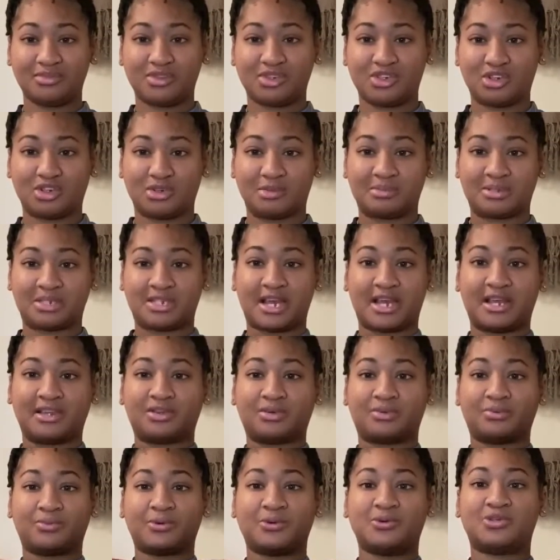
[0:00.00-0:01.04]
You know what I'm saying?
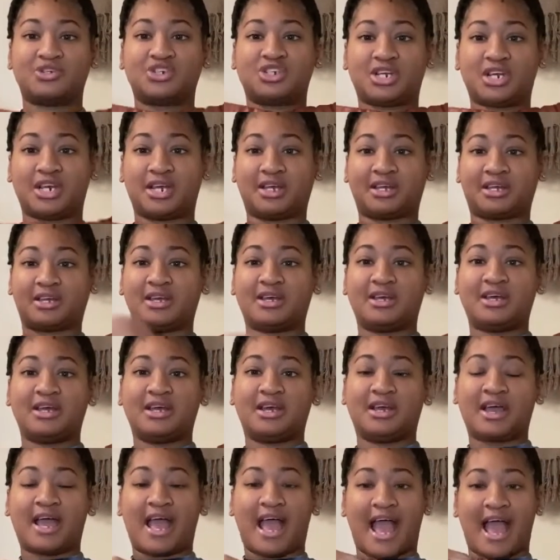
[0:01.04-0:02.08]
The ruching
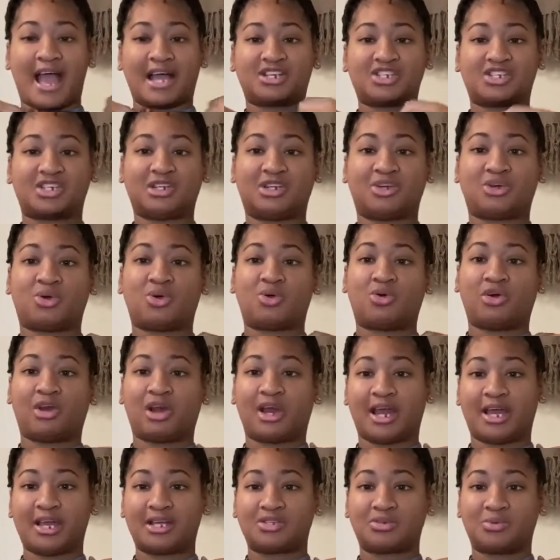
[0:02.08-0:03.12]
actually
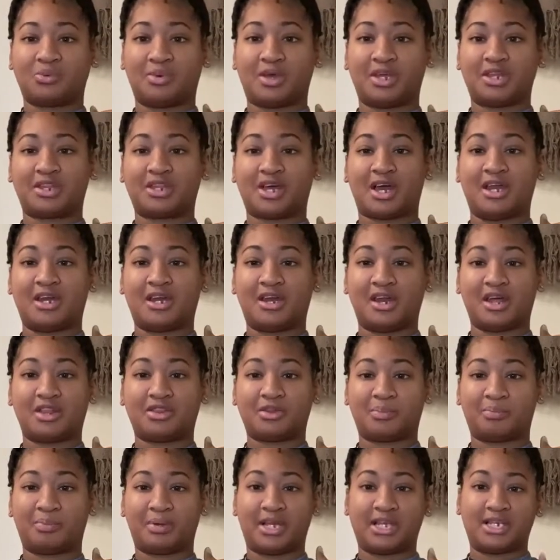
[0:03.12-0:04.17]
correlates with another
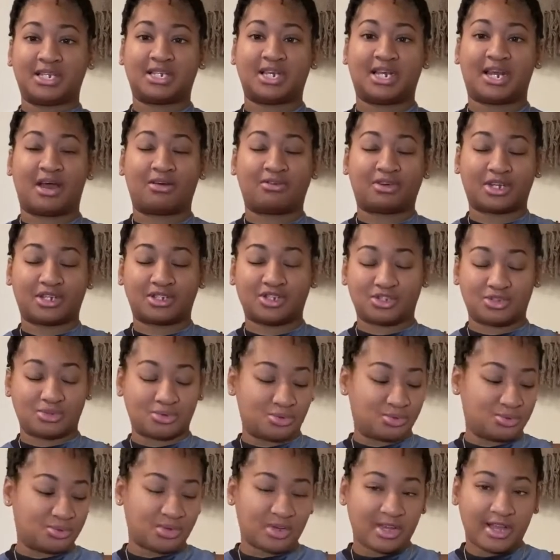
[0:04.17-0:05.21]
piece that I'll get
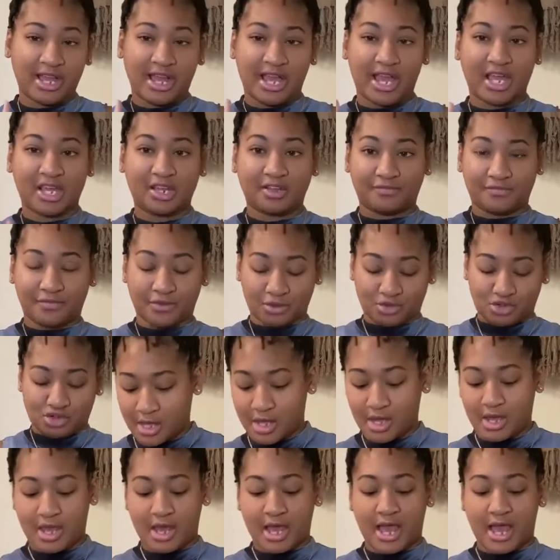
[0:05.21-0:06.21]
to in the future.